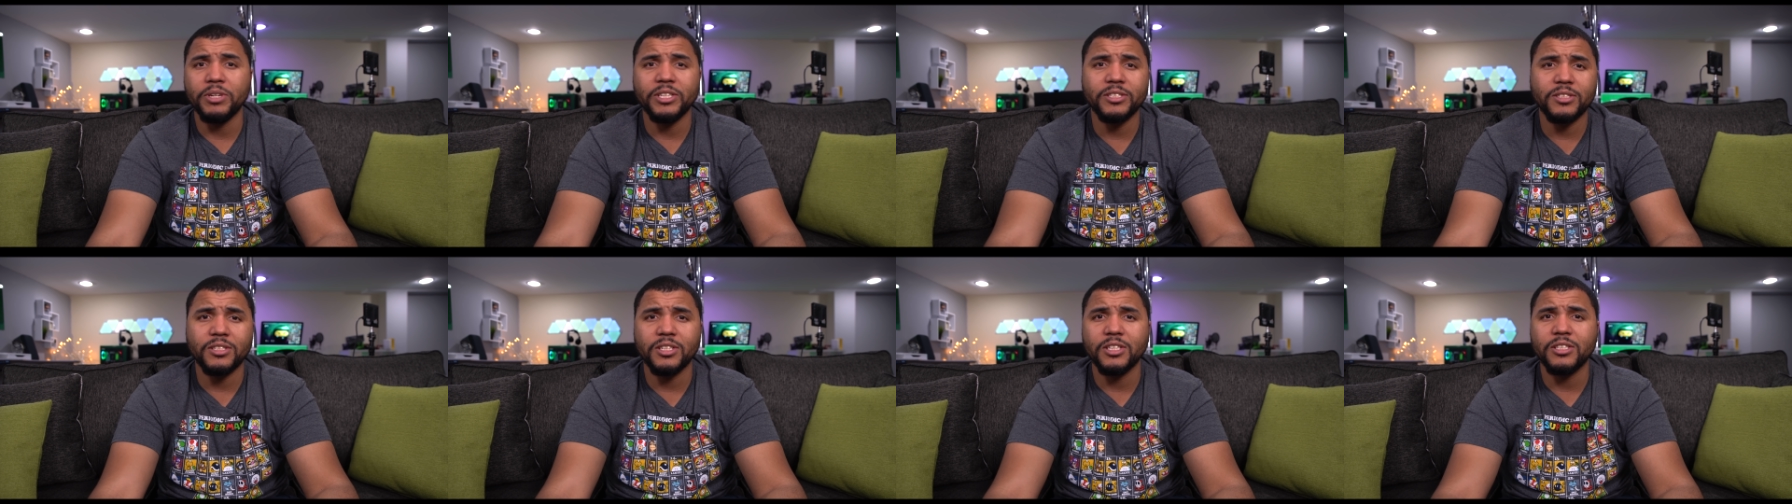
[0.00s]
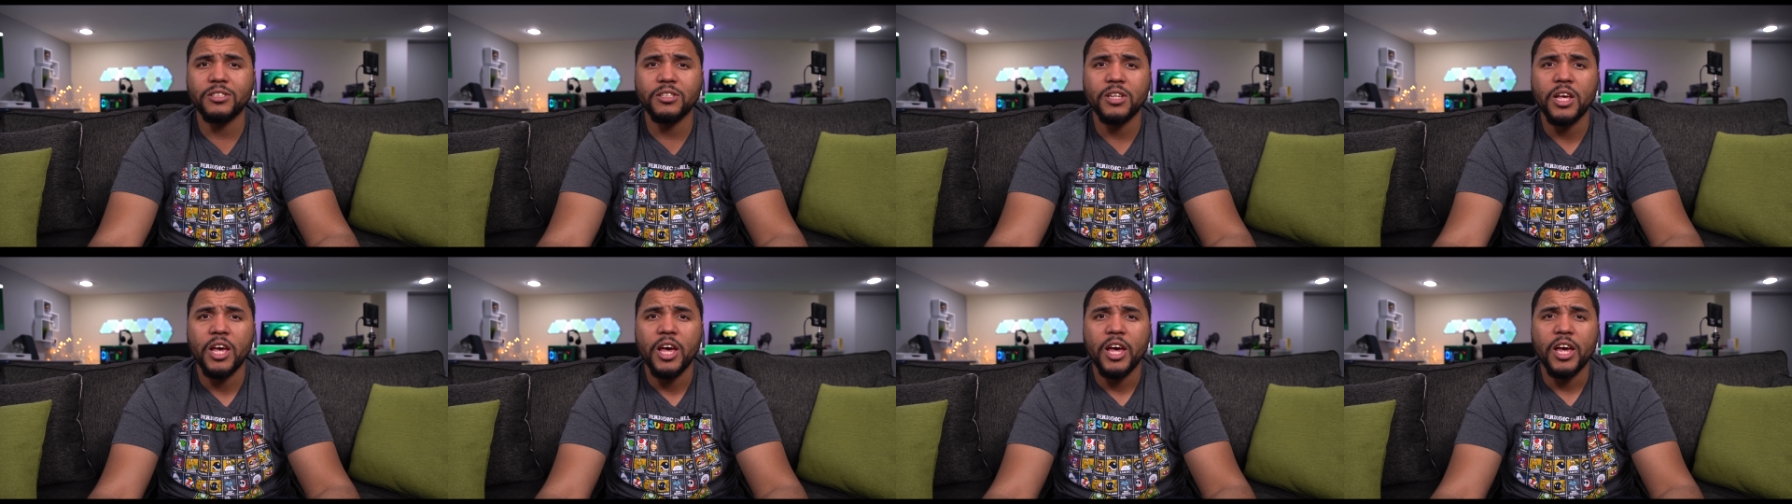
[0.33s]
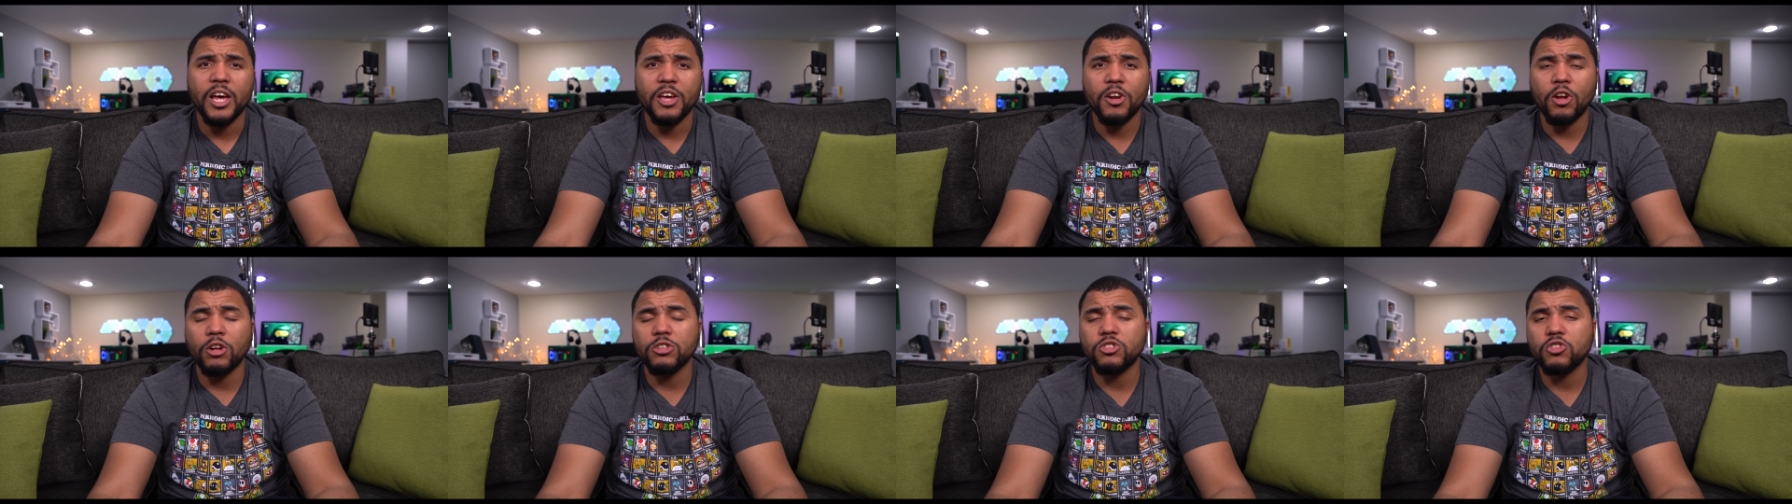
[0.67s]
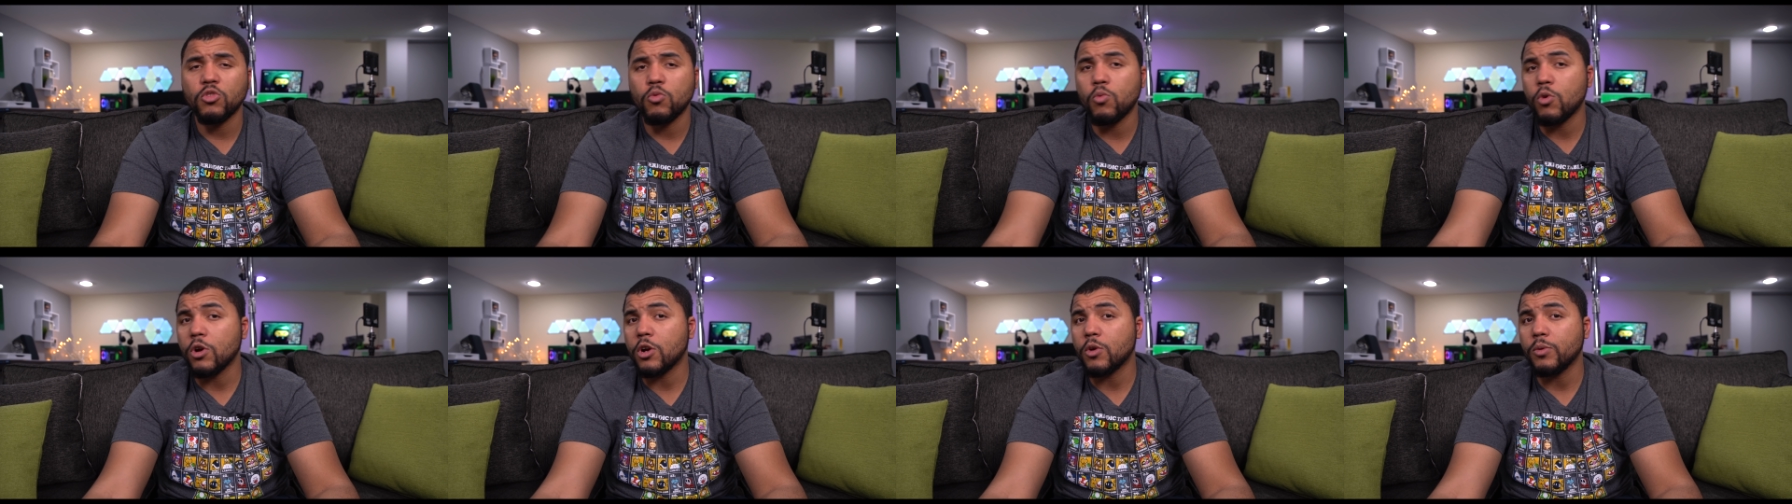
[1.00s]
business and
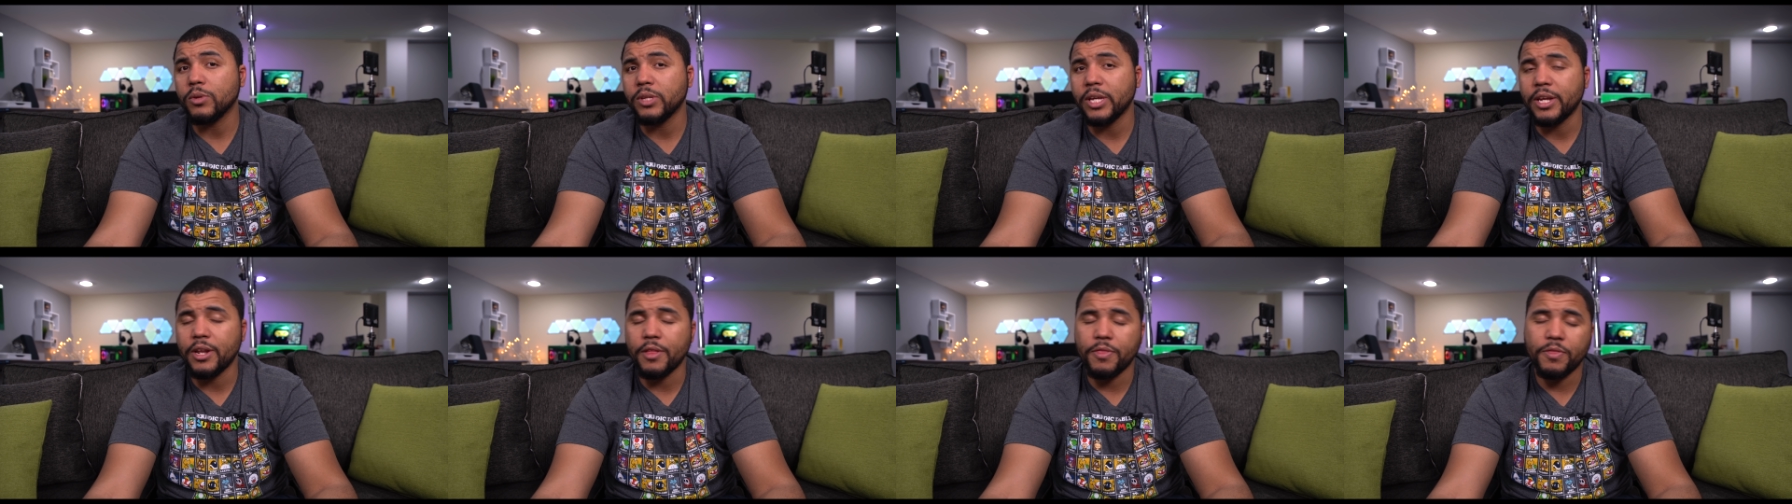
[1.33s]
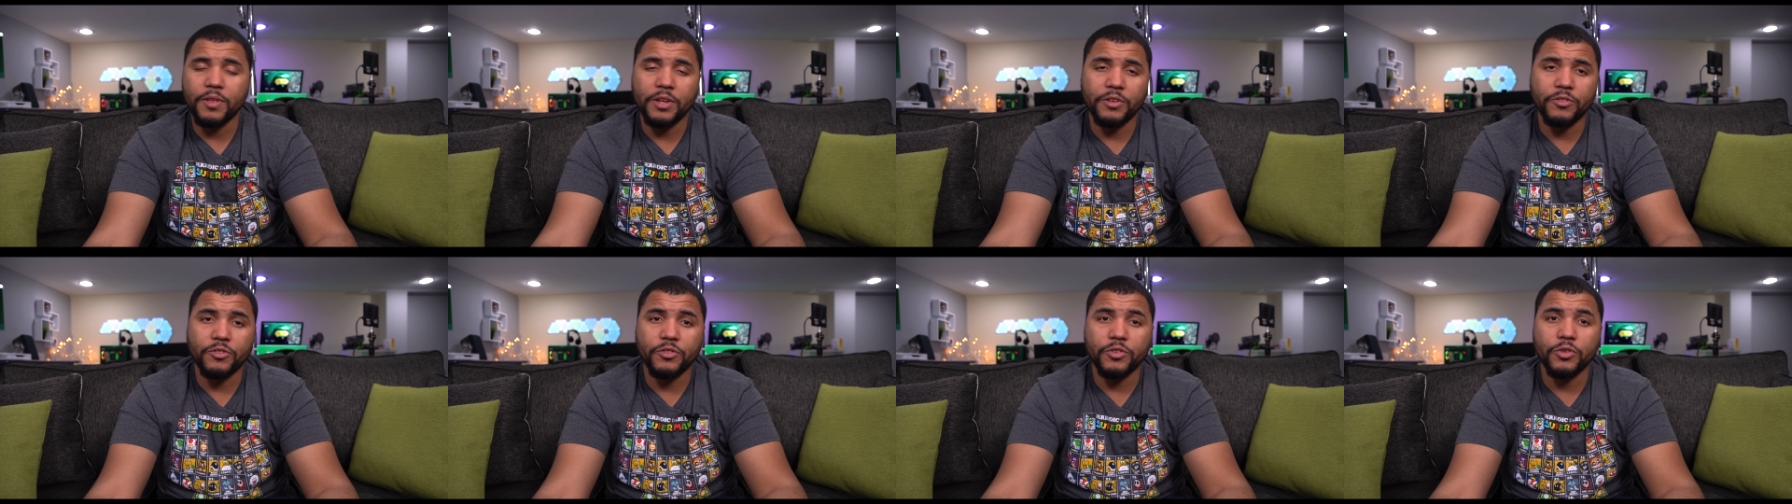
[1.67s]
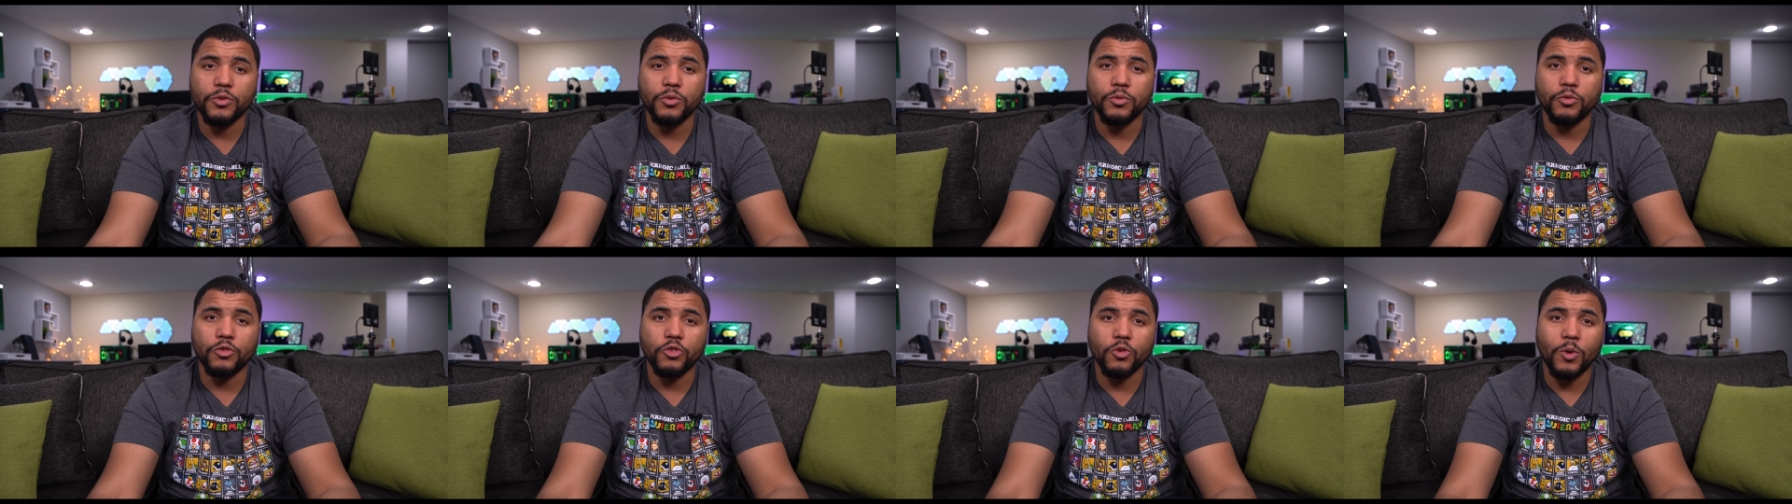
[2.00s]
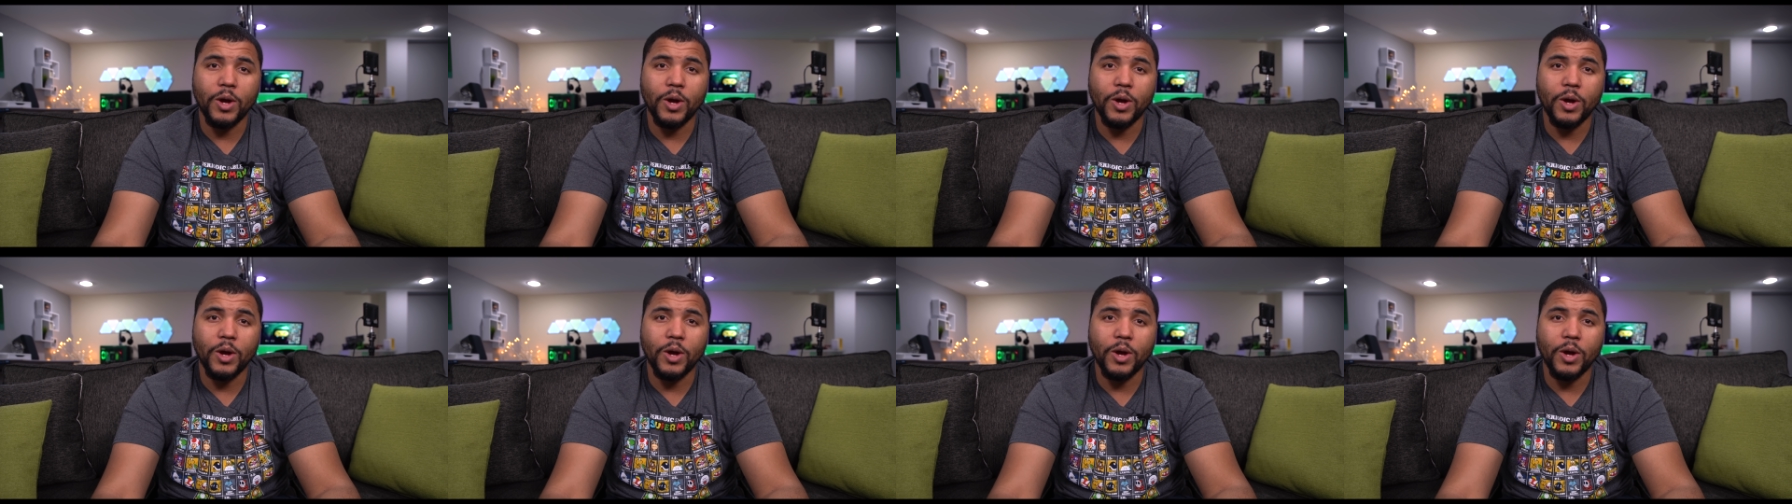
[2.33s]
also work related things too.